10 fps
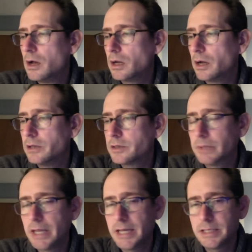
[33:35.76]
guns a
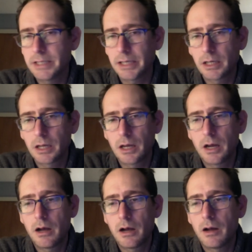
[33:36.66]
blazing.
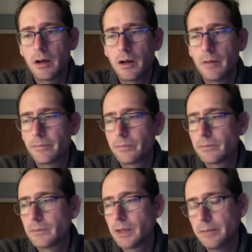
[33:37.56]
Um,
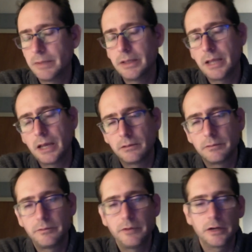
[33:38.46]
I mean that
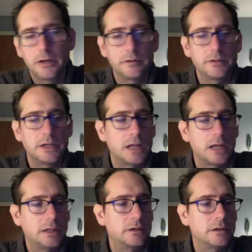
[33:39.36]
figuratively, not
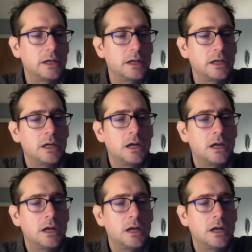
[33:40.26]
literally.